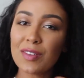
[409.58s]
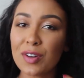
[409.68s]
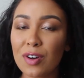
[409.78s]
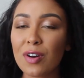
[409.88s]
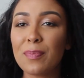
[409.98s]

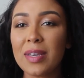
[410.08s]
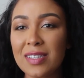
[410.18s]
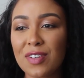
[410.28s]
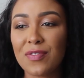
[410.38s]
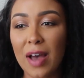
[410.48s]
little
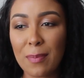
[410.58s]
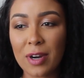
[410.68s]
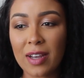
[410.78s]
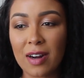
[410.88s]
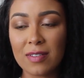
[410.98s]
piece of
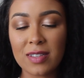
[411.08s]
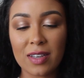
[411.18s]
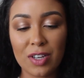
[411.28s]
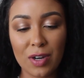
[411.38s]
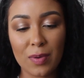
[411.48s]
fabric and I was
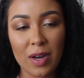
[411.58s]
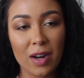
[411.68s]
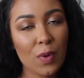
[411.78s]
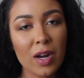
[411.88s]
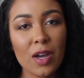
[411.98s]
like, you know what?
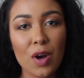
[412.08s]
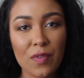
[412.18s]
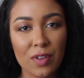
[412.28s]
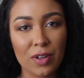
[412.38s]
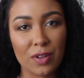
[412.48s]
We're going to go
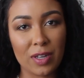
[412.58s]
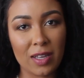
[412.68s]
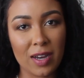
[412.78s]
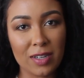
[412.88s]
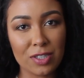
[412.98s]
over there and look at
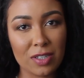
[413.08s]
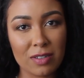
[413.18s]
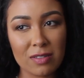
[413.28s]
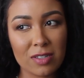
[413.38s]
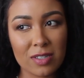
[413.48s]
the guys
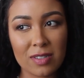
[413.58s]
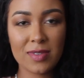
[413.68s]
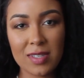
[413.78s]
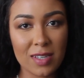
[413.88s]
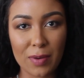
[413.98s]
shirts. Just
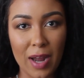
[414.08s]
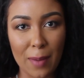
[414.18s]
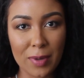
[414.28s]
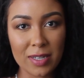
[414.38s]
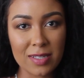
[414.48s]
see what
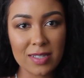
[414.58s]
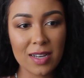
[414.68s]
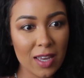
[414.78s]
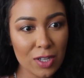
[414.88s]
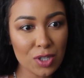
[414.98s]
happens.
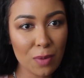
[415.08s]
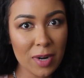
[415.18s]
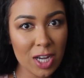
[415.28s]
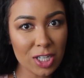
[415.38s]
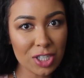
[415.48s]
They had so
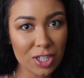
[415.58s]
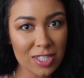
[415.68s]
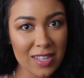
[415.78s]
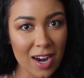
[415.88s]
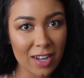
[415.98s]
many good
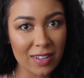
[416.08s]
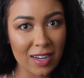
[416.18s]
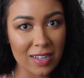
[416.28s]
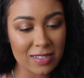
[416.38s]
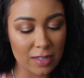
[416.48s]
shirts there in the
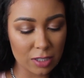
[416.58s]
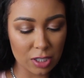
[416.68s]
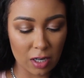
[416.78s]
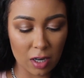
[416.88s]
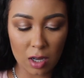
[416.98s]
guys
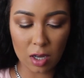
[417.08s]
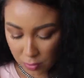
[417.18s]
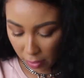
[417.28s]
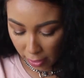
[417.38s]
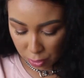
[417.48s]
section.
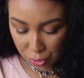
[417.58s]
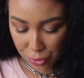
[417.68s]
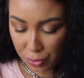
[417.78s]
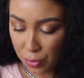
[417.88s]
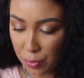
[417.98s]
So I got
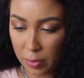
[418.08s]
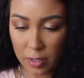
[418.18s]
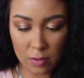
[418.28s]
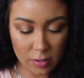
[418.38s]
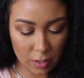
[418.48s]
two, it
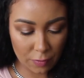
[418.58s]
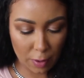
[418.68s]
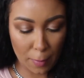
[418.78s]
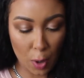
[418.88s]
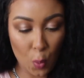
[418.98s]
looks like
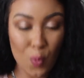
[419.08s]
from